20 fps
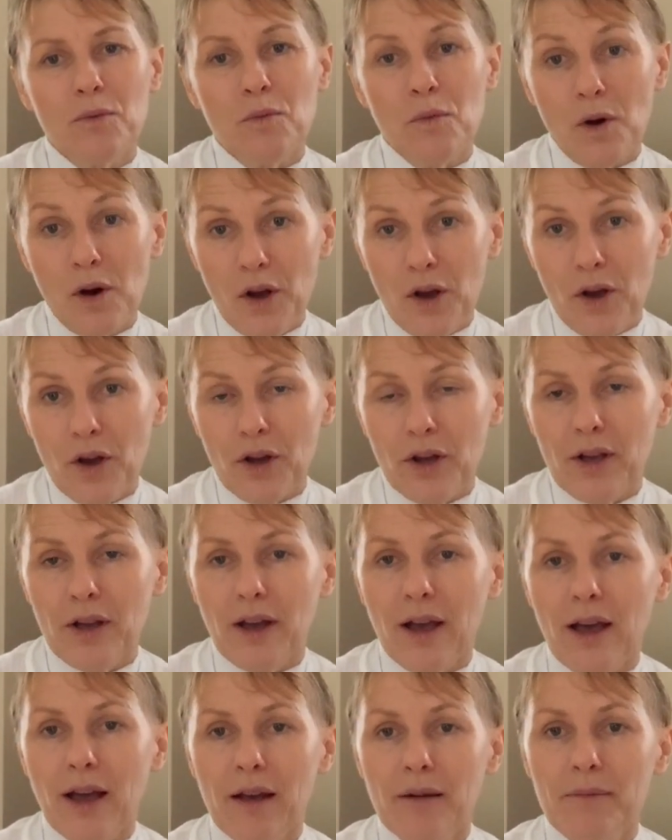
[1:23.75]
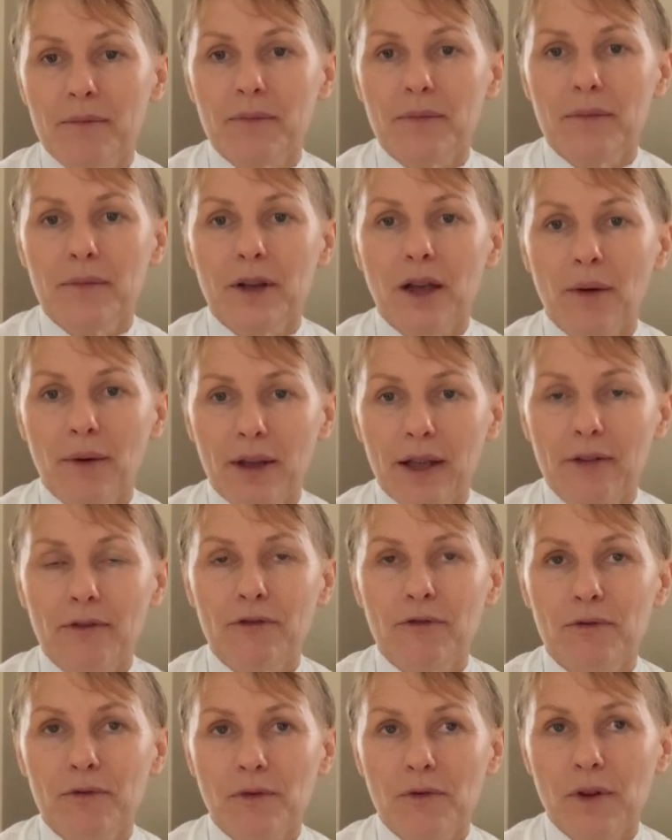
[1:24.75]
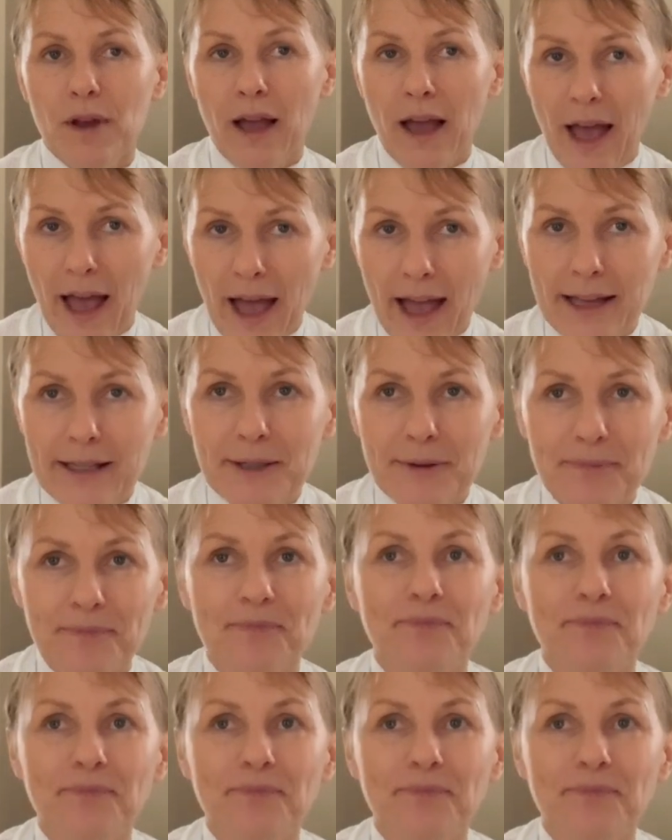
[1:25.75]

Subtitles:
work going ahead.